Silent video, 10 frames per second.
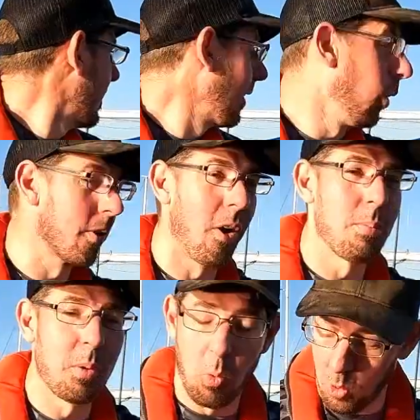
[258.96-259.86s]
A lot of
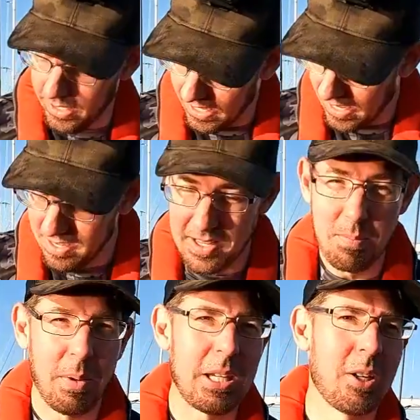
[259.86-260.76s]
open water here,
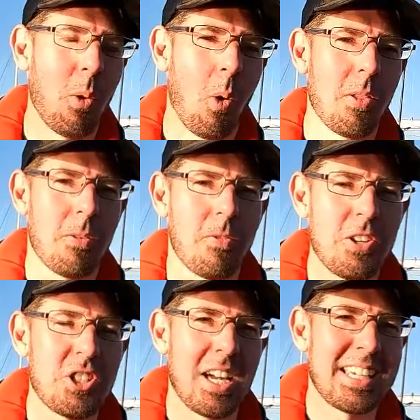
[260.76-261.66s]
but you know what? The
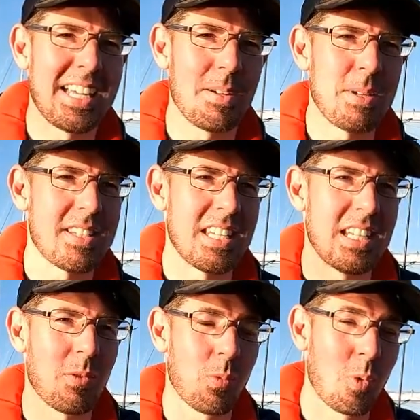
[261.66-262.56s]
fish are gonna be
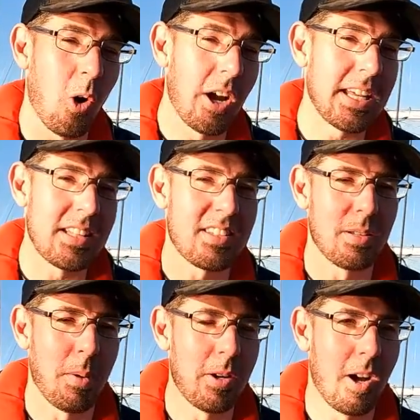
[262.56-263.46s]
sitting right against
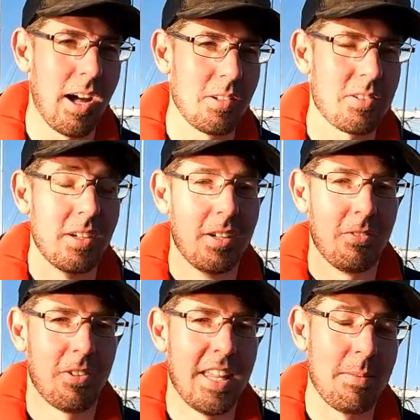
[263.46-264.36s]
the boat hulls.
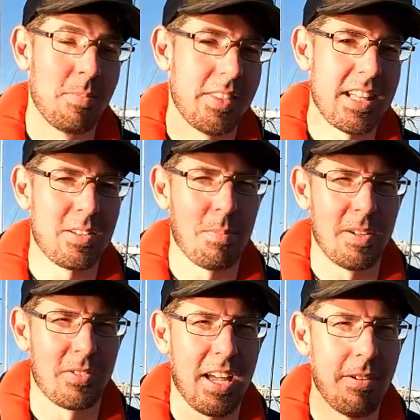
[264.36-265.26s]
For them, that's a bit
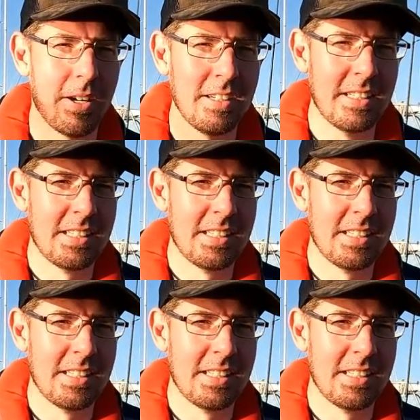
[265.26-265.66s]
of cover.